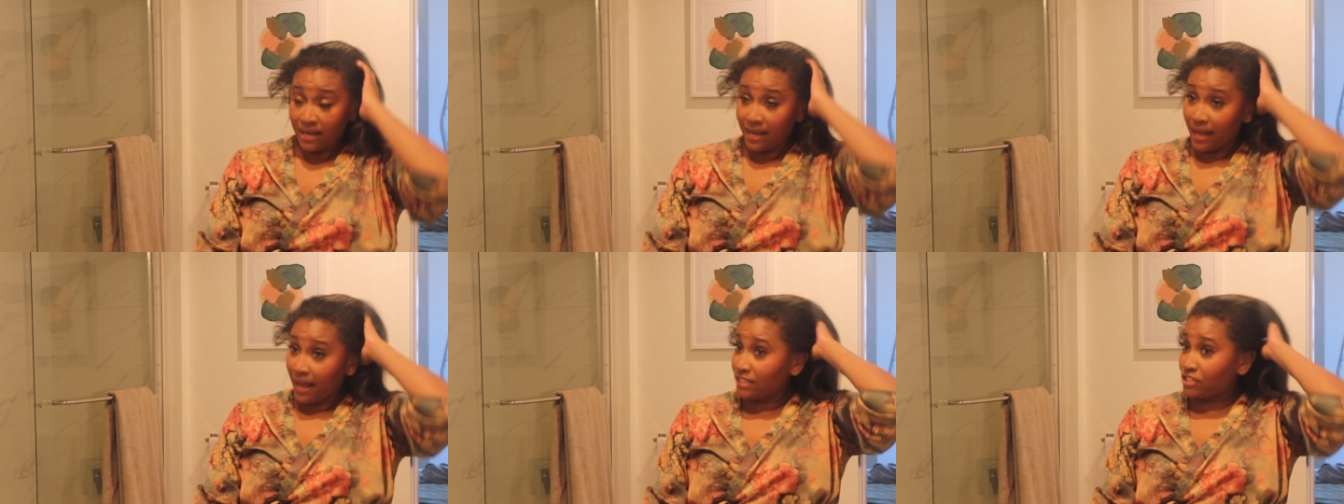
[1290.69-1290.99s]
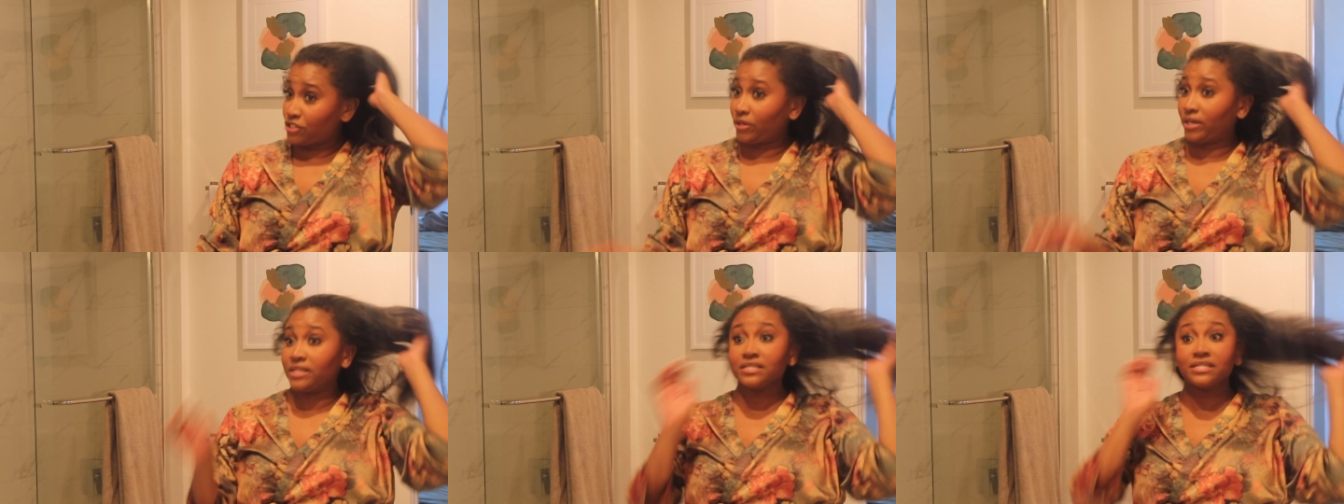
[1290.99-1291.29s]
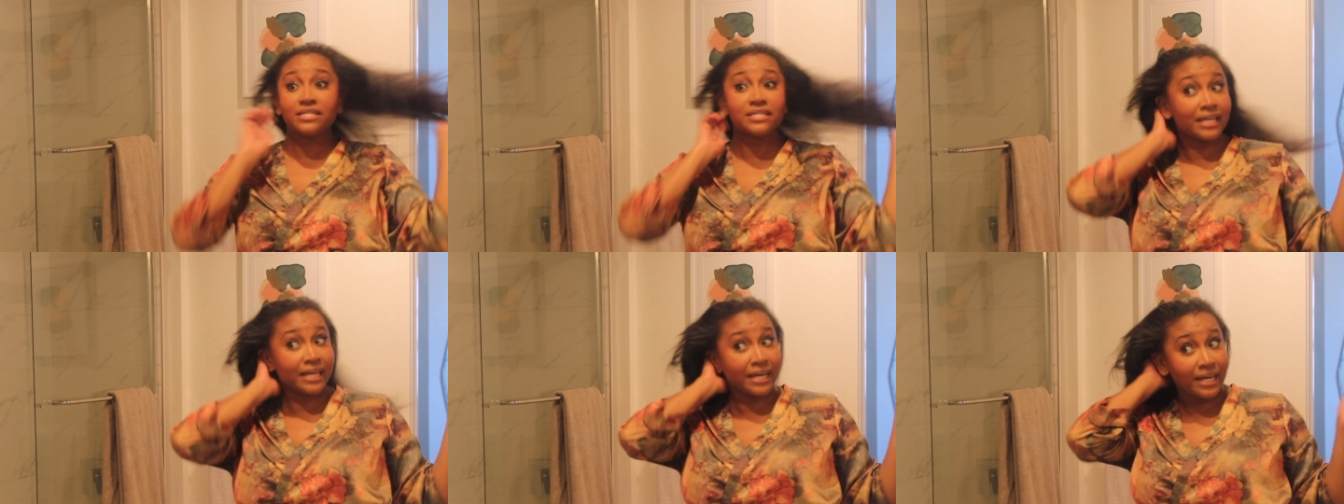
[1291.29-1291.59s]
As you can
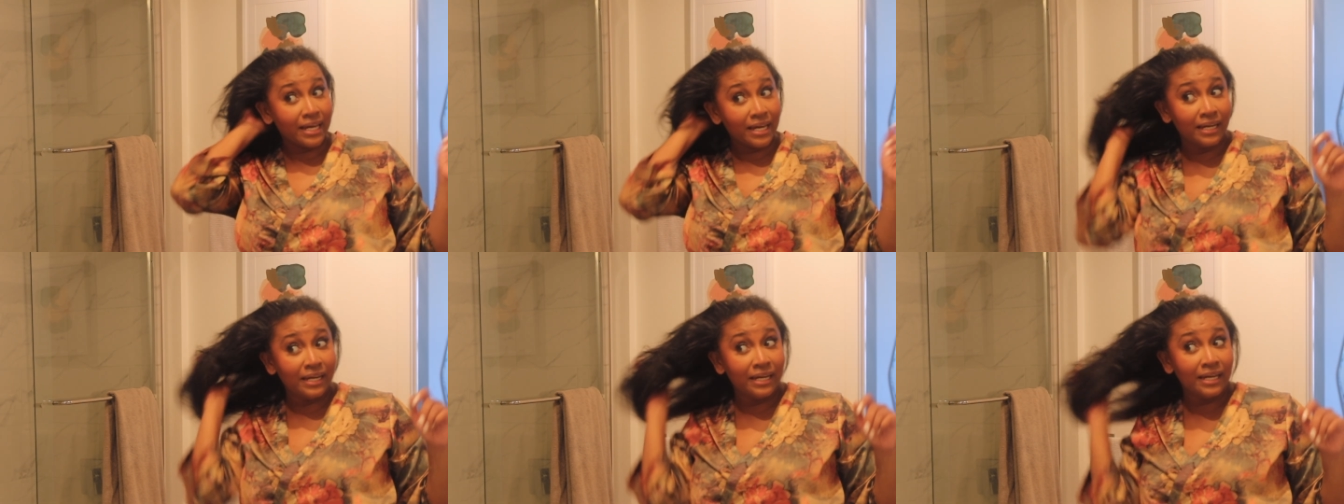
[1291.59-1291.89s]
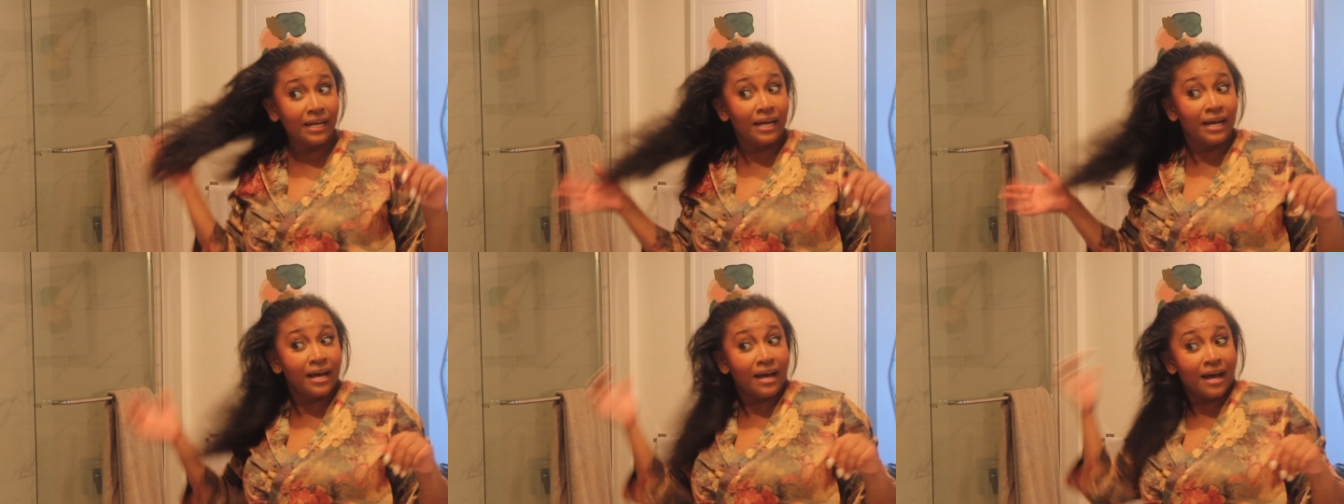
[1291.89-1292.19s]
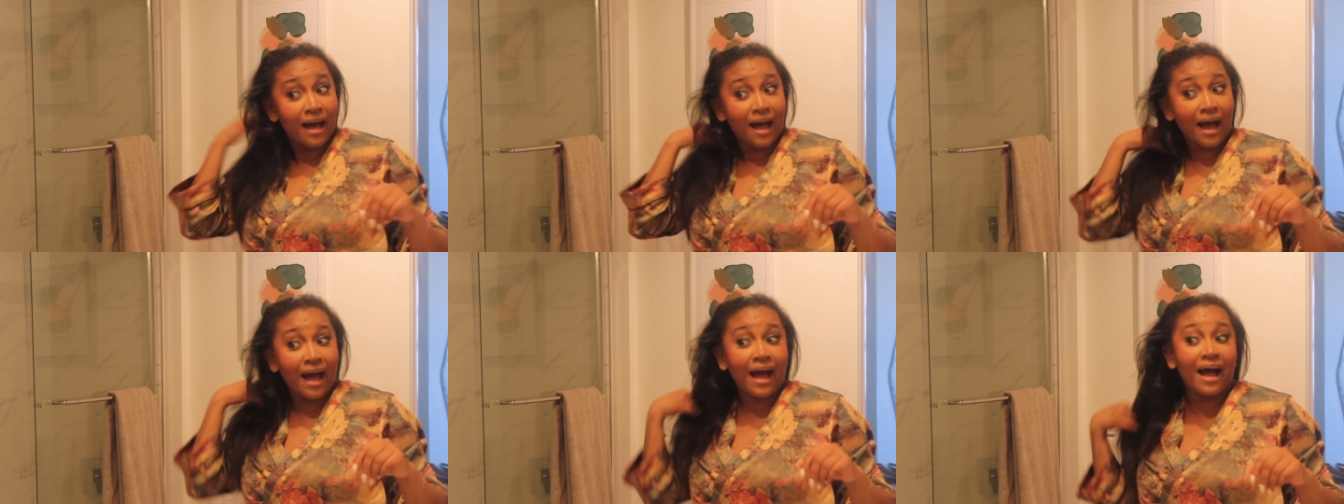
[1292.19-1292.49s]
see,
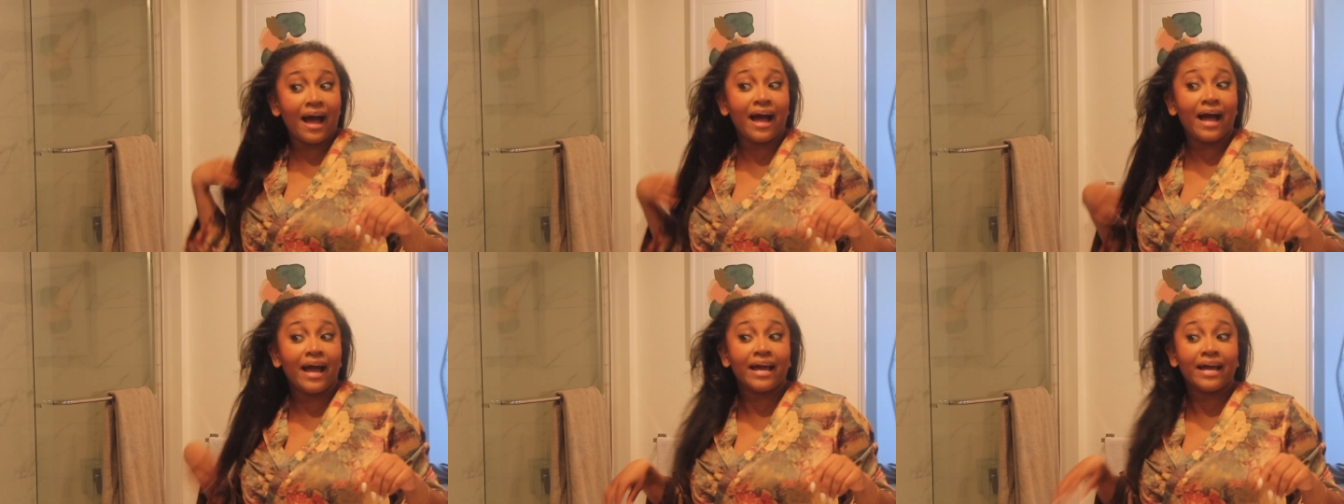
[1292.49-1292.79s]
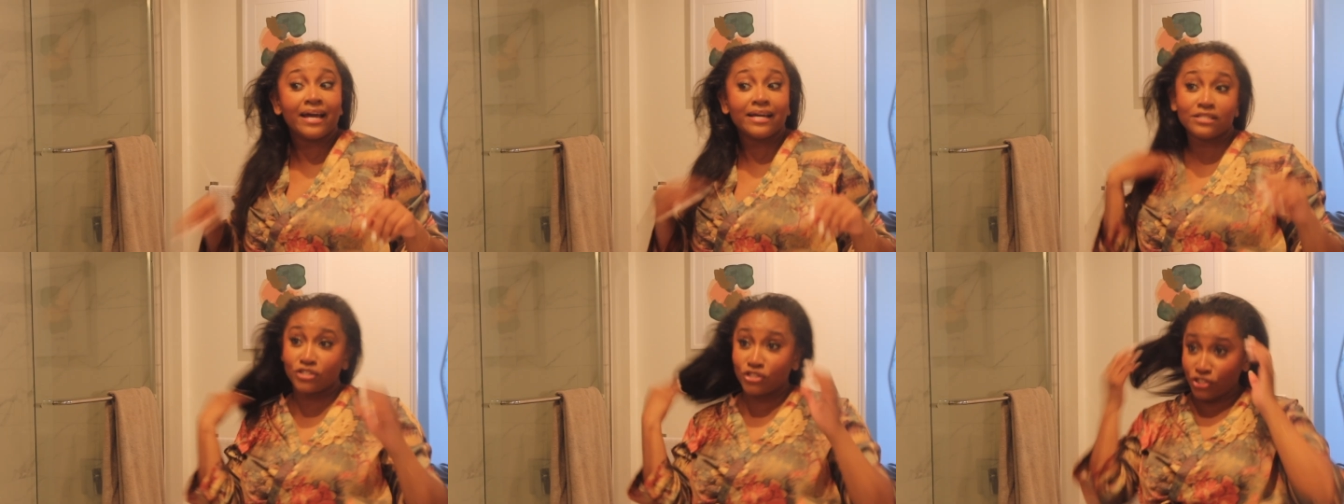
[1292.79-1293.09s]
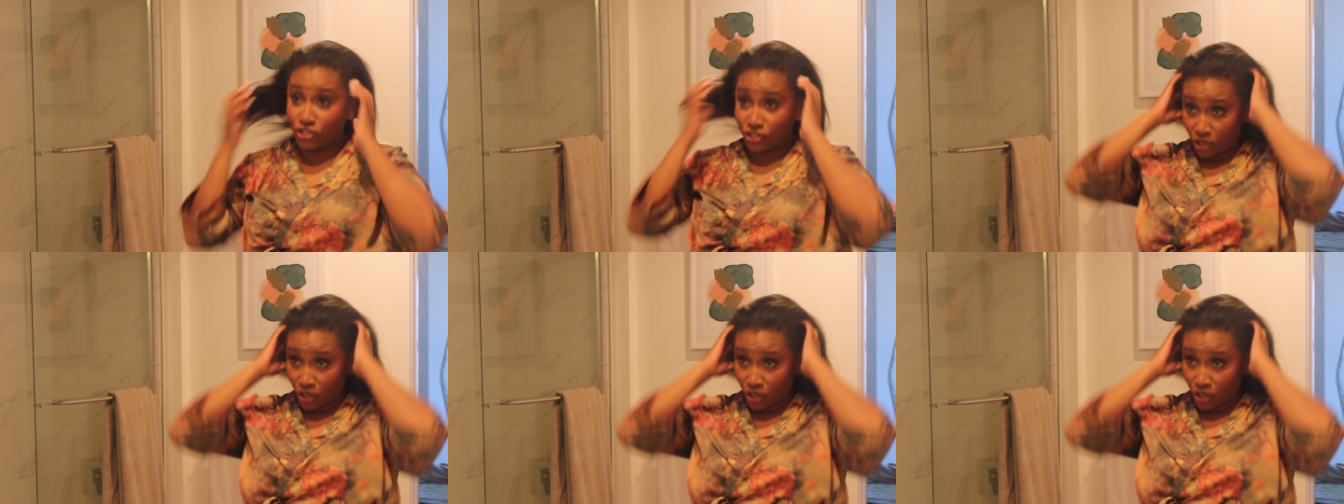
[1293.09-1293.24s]
I